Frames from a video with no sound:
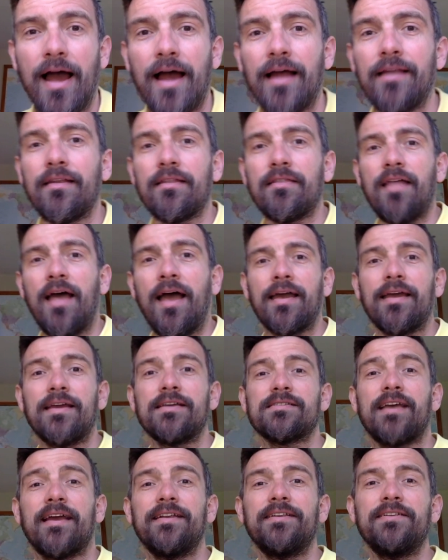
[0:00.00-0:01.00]
And that
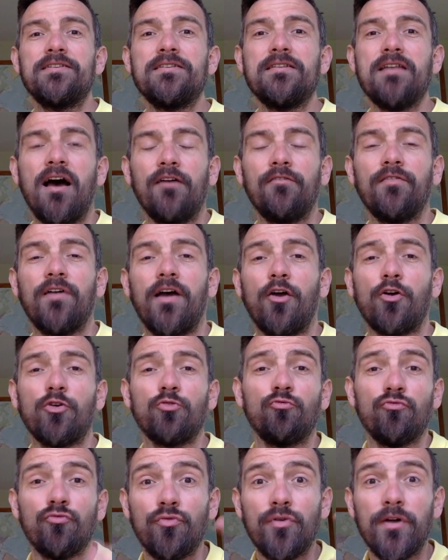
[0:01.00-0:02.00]
is another
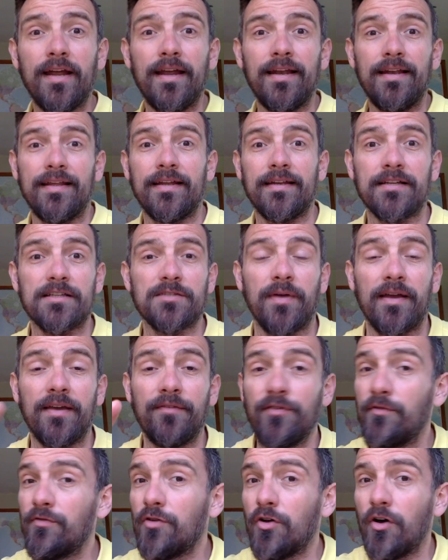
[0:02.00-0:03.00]
really
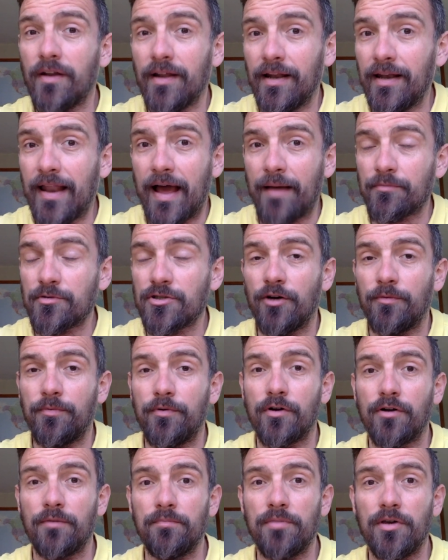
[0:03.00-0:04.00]
inexpensive. If you've got a
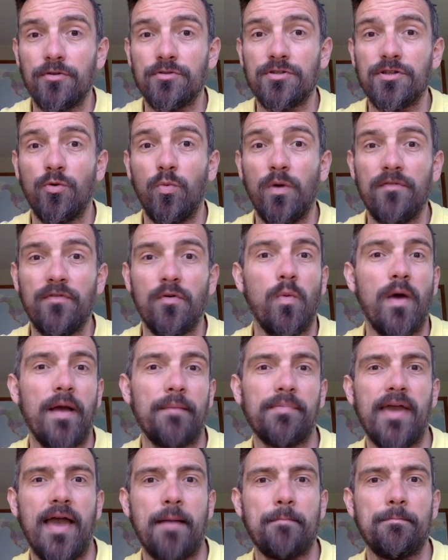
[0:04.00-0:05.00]
laptop or computer with a
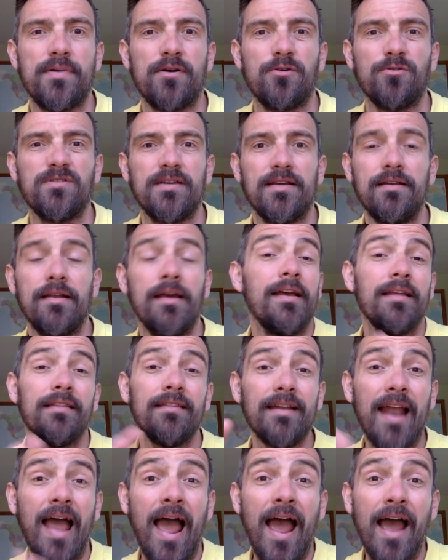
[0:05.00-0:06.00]
webcam built in,
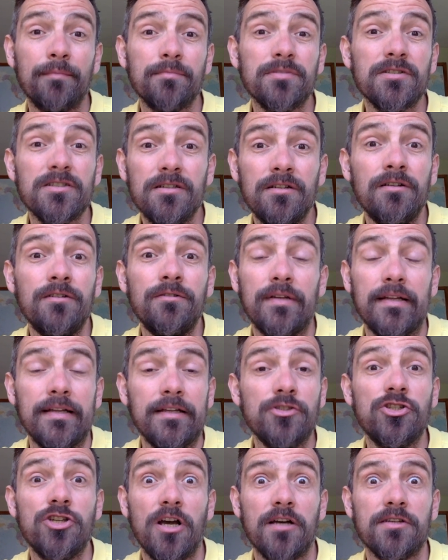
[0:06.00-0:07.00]
then
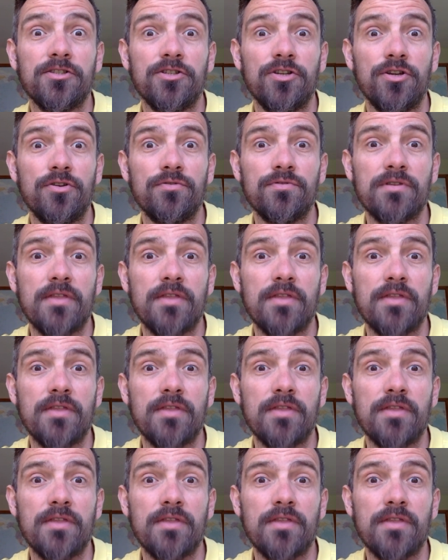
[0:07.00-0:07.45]
absolutely just use